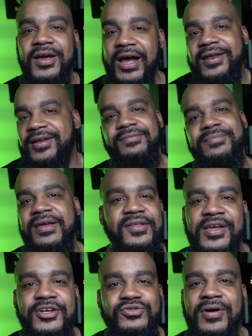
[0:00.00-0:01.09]
I love making
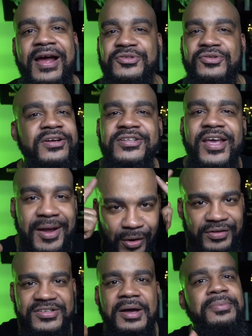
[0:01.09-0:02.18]
things rhyme, so I just came off
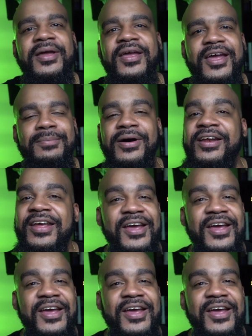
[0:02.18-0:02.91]
the top of my head. But